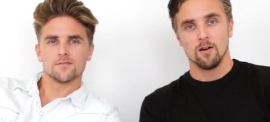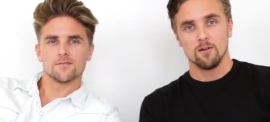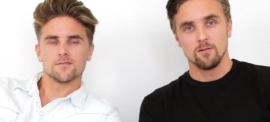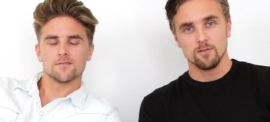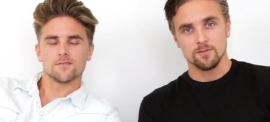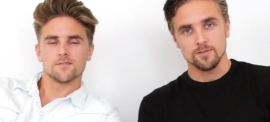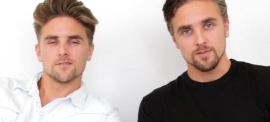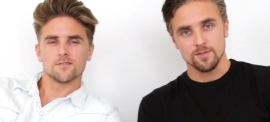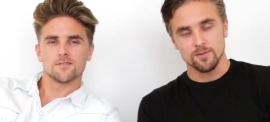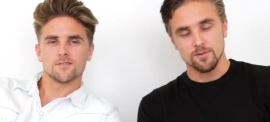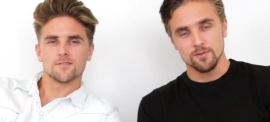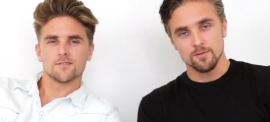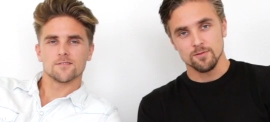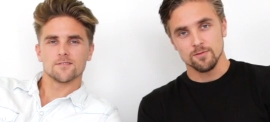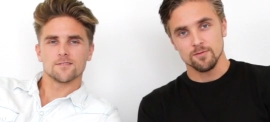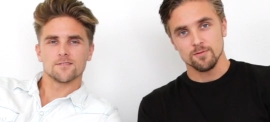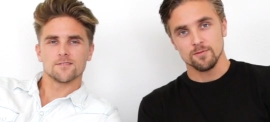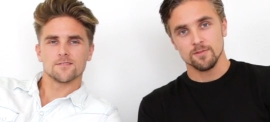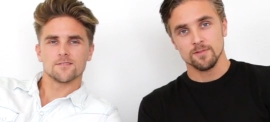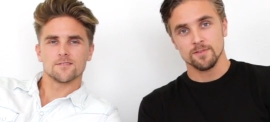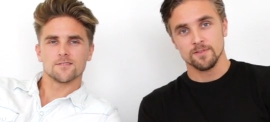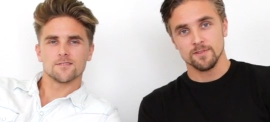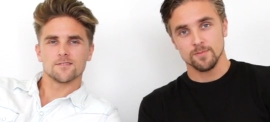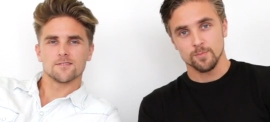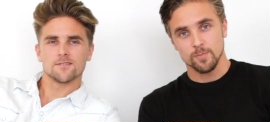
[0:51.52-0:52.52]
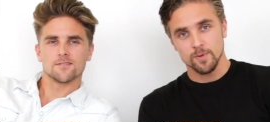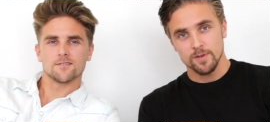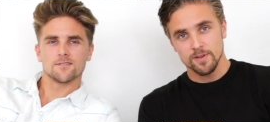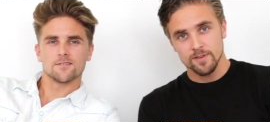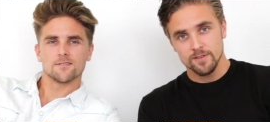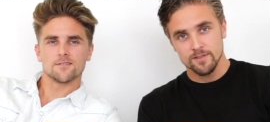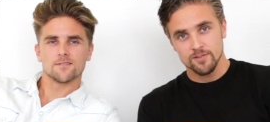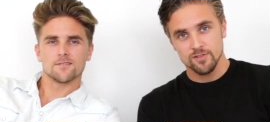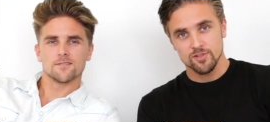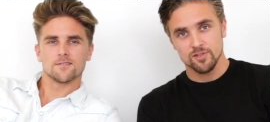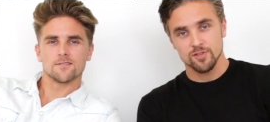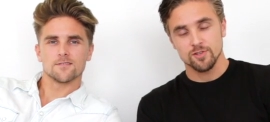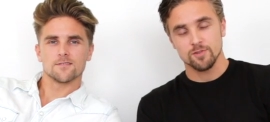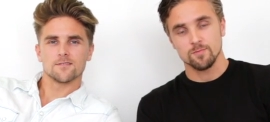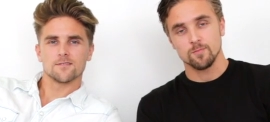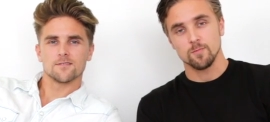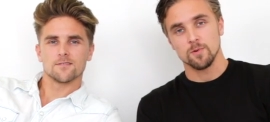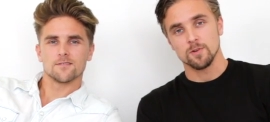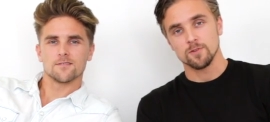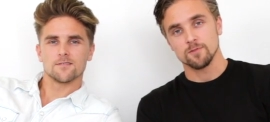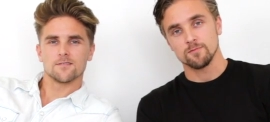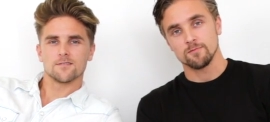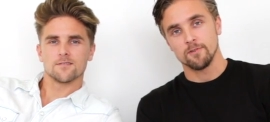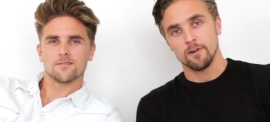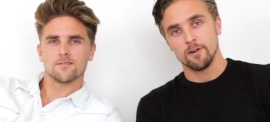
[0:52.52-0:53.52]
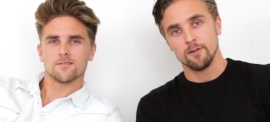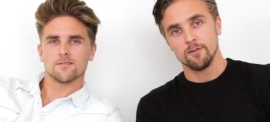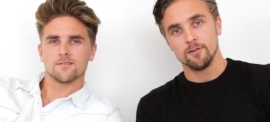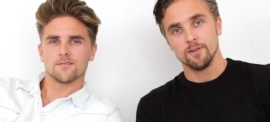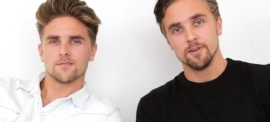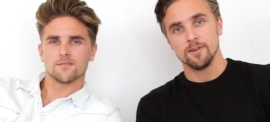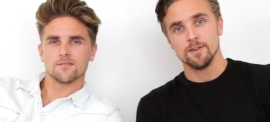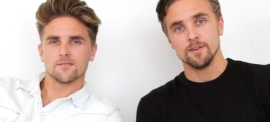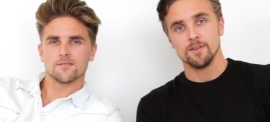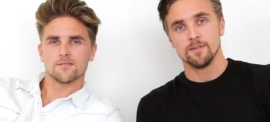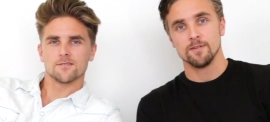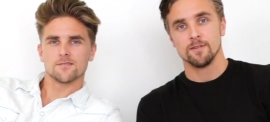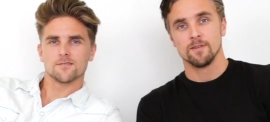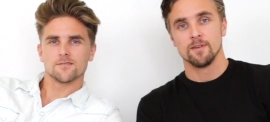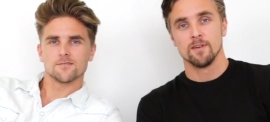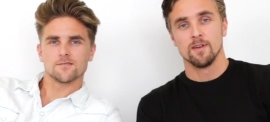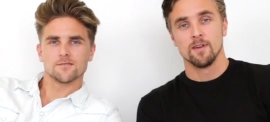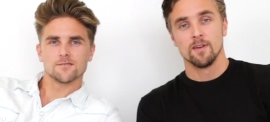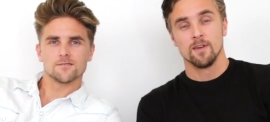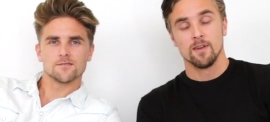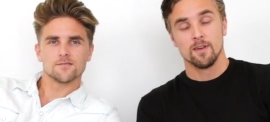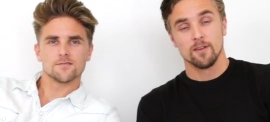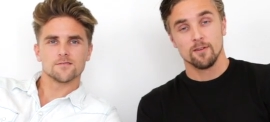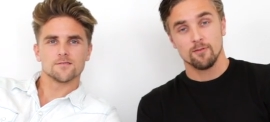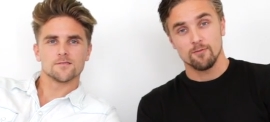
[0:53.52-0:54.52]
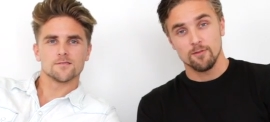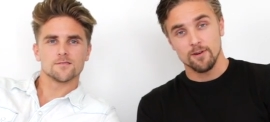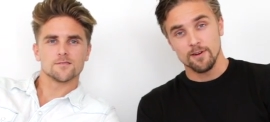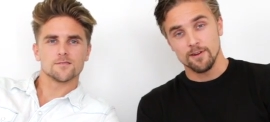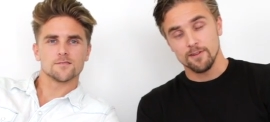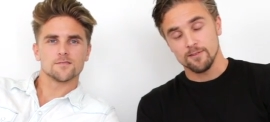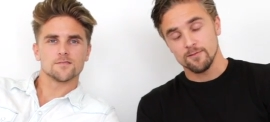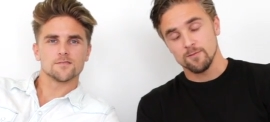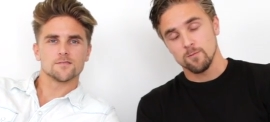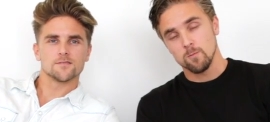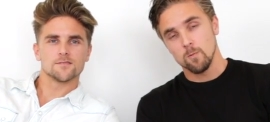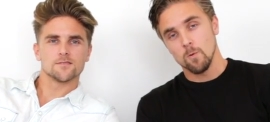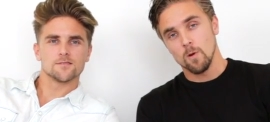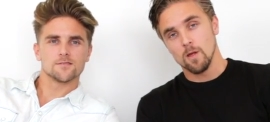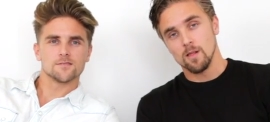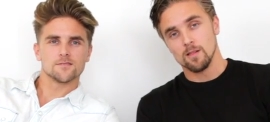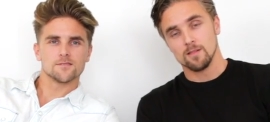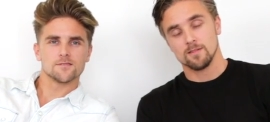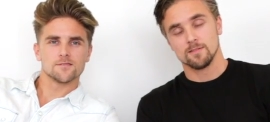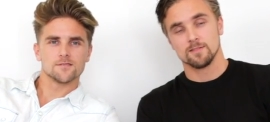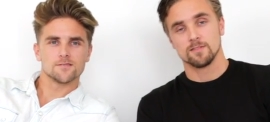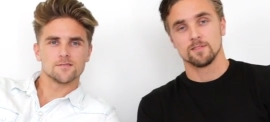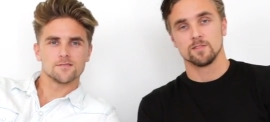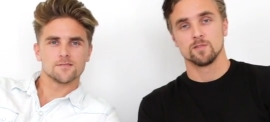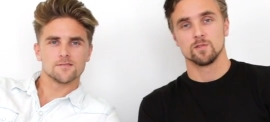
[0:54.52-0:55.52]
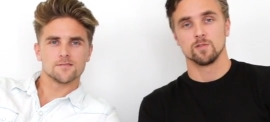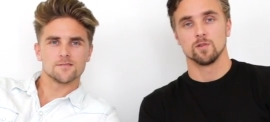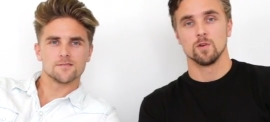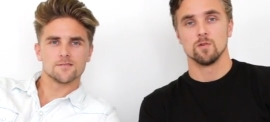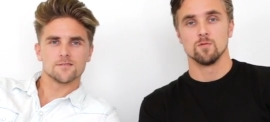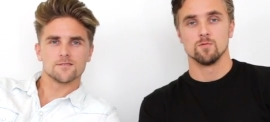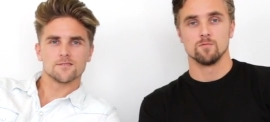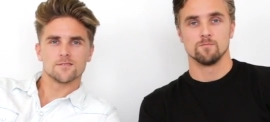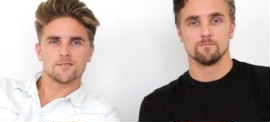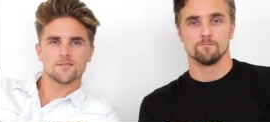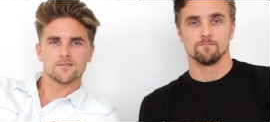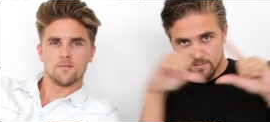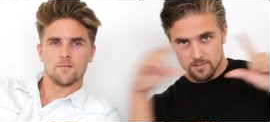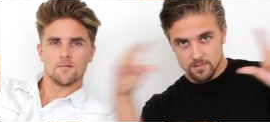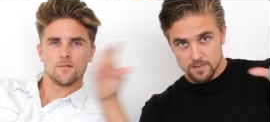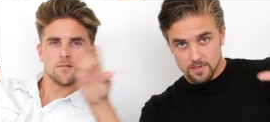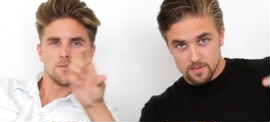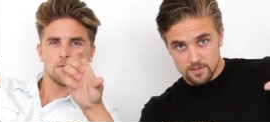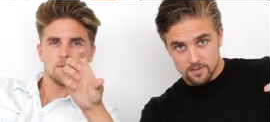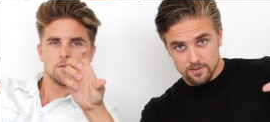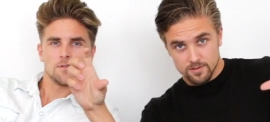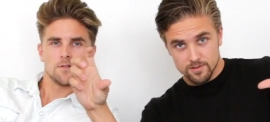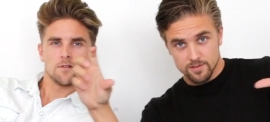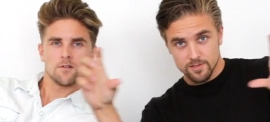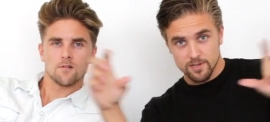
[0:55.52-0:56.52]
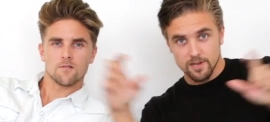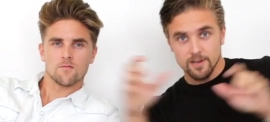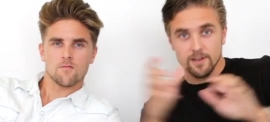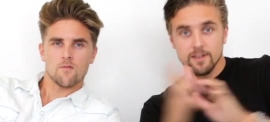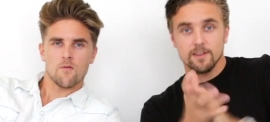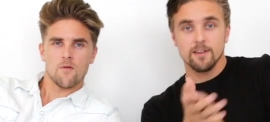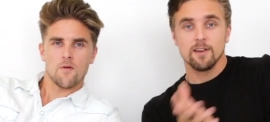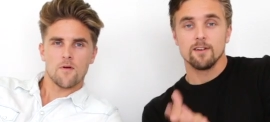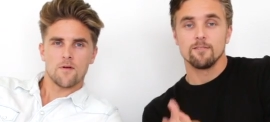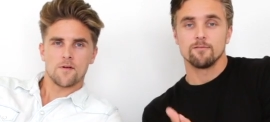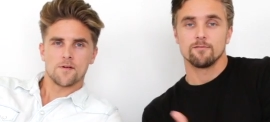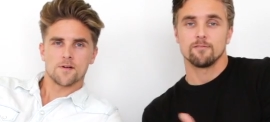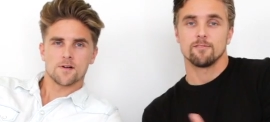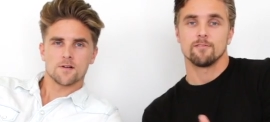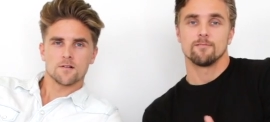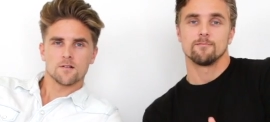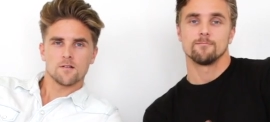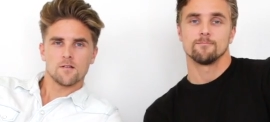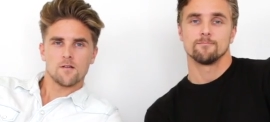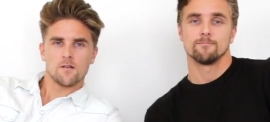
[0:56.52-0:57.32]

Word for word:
Speaker 1: also his speech was very great as well. So check it out.